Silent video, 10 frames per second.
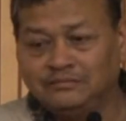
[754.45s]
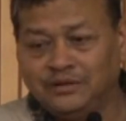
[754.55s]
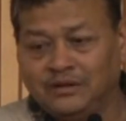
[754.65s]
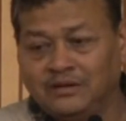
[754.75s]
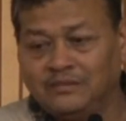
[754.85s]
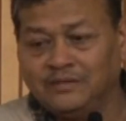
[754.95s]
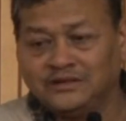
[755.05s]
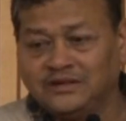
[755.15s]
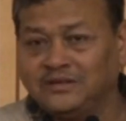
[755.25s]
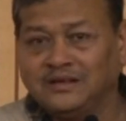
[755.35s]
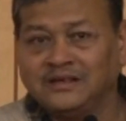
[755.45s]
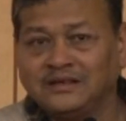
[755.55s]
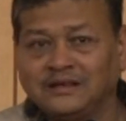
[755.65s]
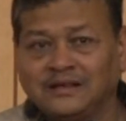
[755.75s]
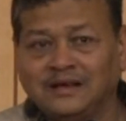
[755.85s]
beyond a message or
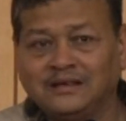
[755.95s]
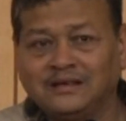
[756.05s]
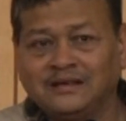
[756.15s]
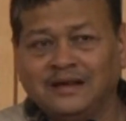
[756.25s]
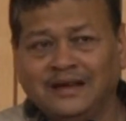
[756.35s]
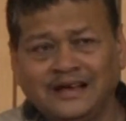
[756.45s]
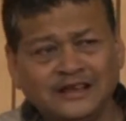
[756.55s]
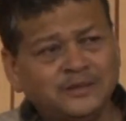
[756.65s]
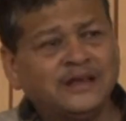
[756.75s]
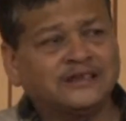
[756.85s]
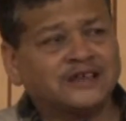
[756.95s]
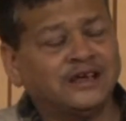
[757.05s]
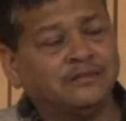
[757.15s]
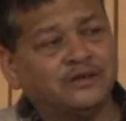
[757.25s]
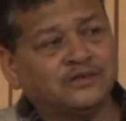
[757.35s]
anything like that, that it has been
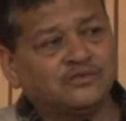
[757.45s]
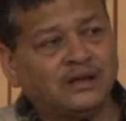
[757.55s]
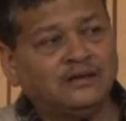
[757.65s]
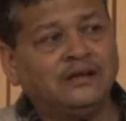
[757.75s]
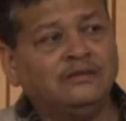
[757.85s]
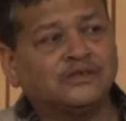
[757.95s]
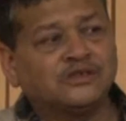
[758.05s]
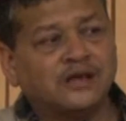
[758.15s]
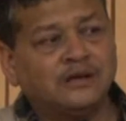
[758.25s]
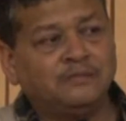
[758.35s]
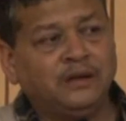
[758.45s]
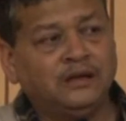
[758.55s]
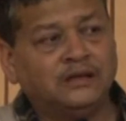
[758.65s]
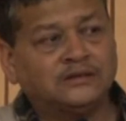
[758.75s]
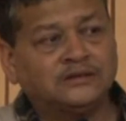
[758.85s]
exciting, because one thing which has helped
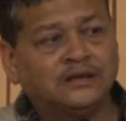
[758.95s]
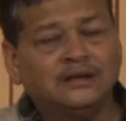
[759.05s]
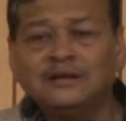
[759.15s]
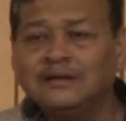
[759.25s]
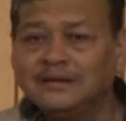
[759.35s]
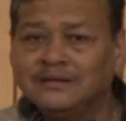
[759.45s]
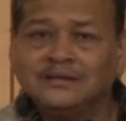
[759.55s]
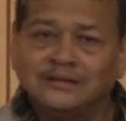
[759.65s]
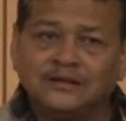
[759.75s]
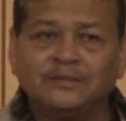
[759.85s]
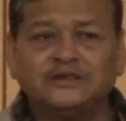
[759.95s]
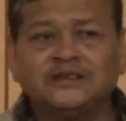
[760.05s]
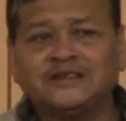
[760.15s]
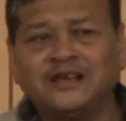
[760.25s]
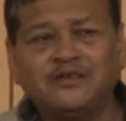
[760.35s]
me is the
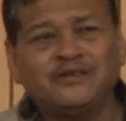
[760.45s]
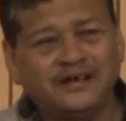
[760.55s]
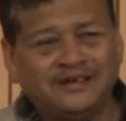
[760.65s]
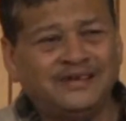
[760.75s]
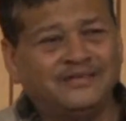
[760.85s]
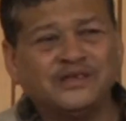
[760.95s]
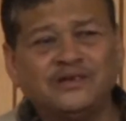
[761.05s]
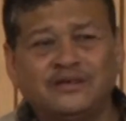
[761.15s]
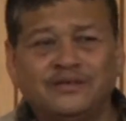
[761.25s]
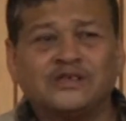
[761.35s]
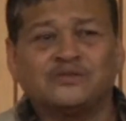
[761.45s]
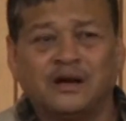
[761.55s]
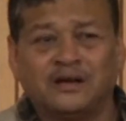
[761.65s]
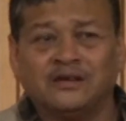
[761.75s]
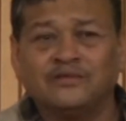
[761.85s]
business end of it. Eventually we are
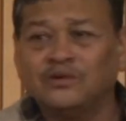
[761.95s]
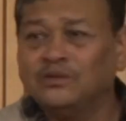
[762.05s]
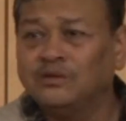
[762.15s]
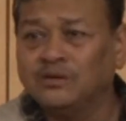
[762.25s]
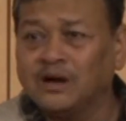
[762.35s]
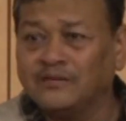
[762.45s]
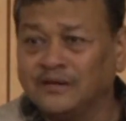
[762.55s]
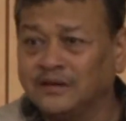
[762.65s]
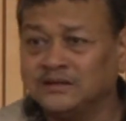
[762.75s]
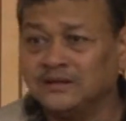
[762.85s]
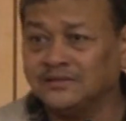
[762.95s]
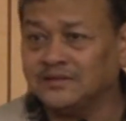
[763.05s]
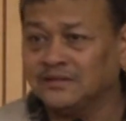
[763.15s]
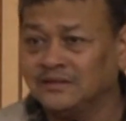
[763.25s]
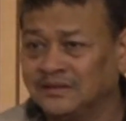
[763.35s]
smart enough to look after ourselves.